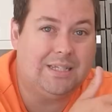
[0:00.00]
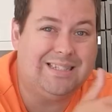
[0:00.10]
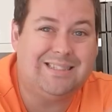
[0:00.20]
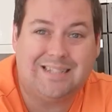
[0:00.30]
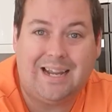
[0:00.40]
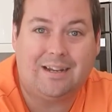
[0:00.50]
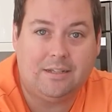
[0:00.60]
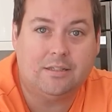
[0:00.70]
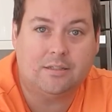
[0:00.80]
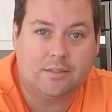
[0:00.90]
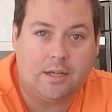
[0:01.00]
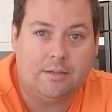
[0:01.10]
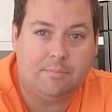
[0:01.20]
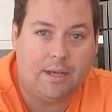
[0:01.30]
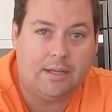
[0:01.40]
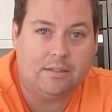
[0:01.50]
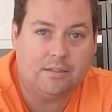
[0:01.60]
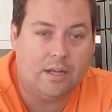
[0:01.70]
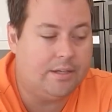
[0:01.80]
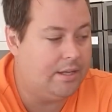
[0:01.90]
exactly the same as
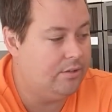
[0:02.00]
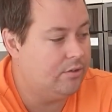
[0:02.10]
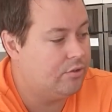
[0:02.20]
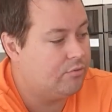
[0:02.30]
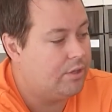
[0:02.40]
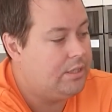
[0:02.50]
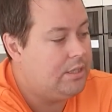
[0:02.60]
an Ender 3,